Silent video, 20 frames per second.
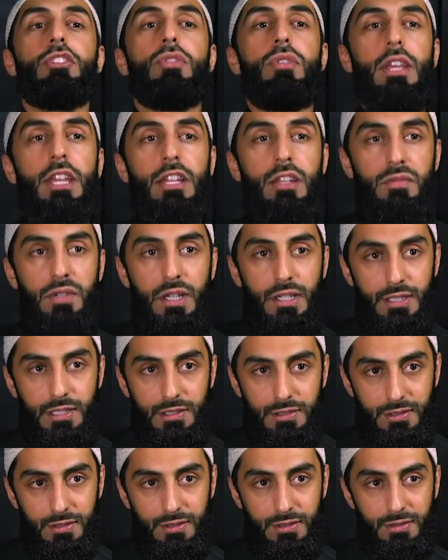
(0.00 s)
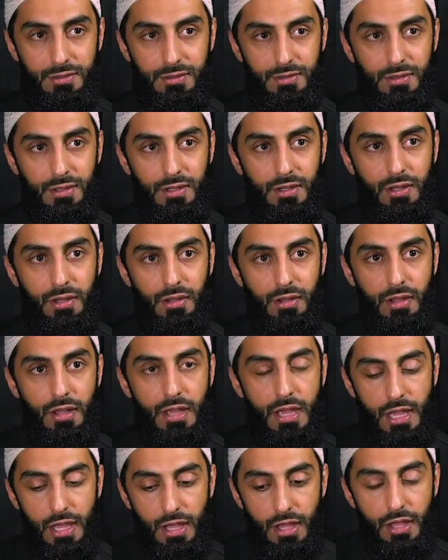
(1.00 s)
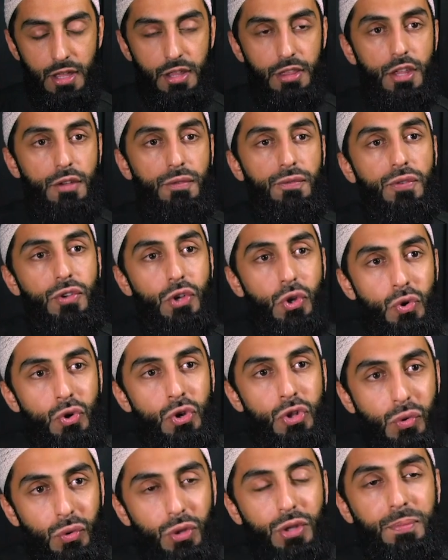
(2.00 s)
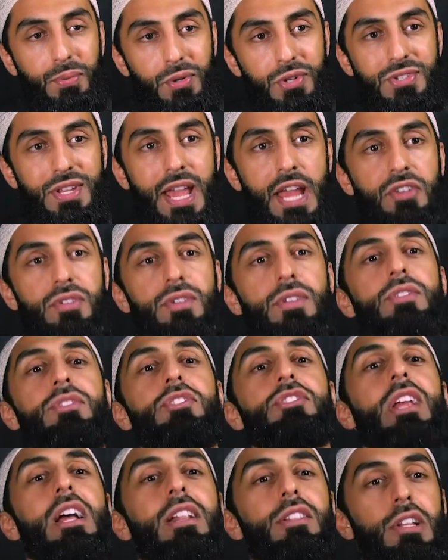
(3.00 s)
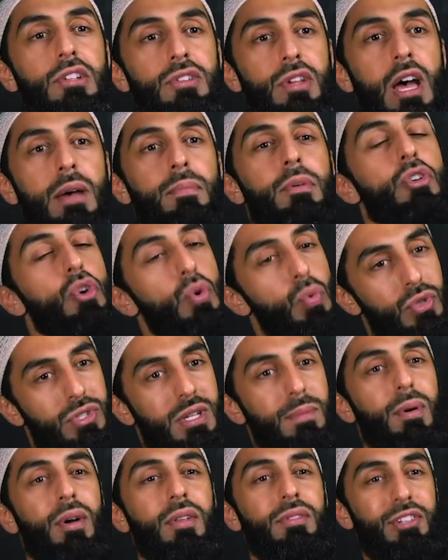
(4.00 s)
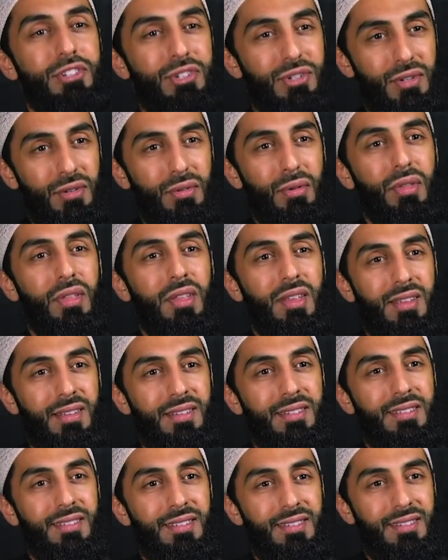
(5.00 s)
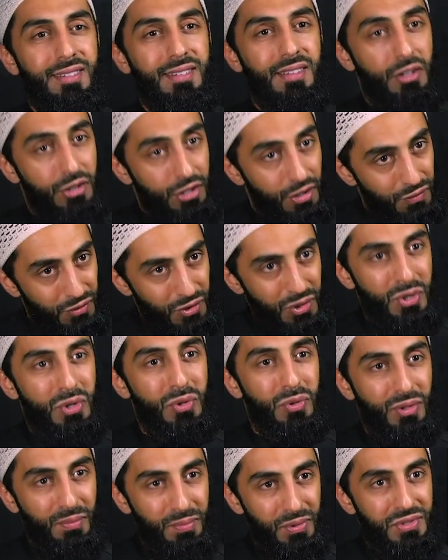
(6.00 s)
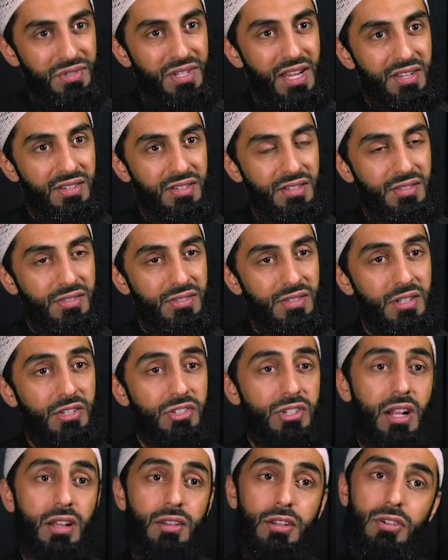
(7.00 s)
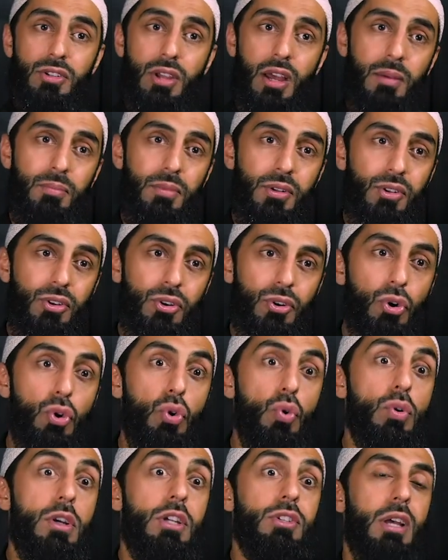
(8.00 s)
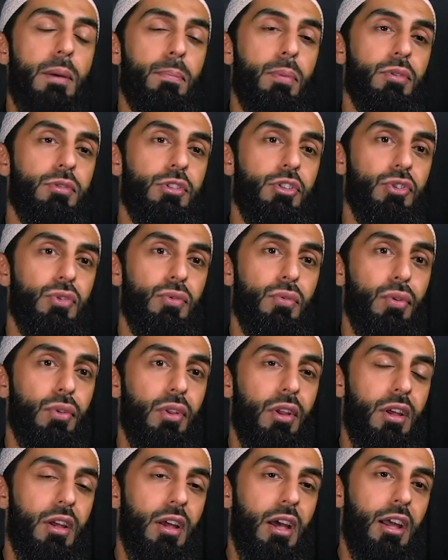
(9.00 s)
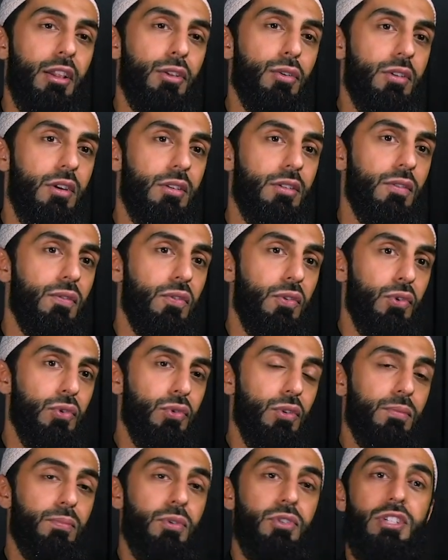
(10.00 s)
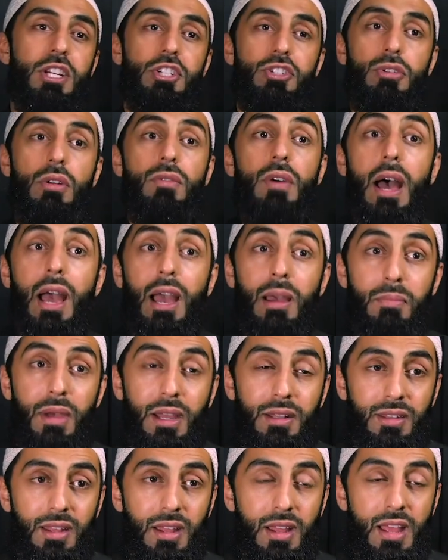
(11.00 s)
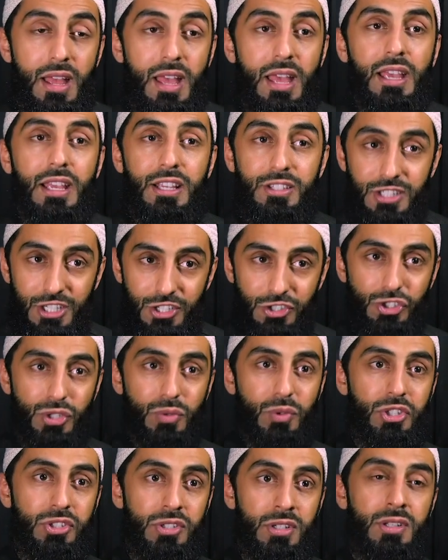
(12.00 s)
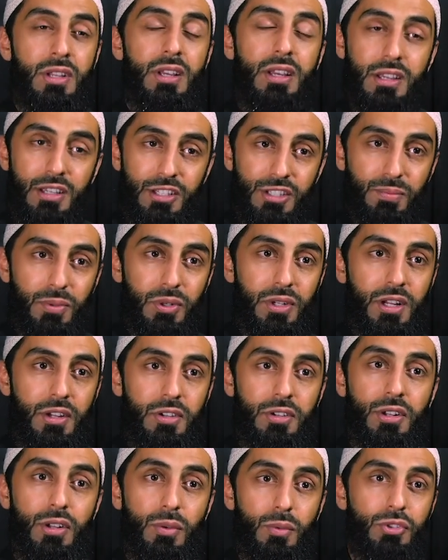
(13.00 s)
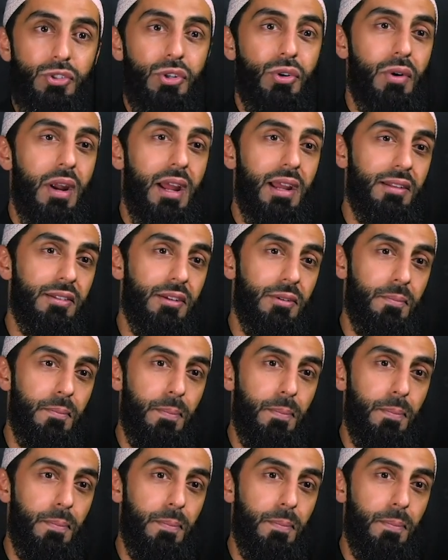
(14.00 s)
to the innovators, the funeral processions shall determine who is upon the truth. The funeral processions shall determine who is upon the truth. And look at the funeral procession of Ahmed. His intuition, his prediction was correct.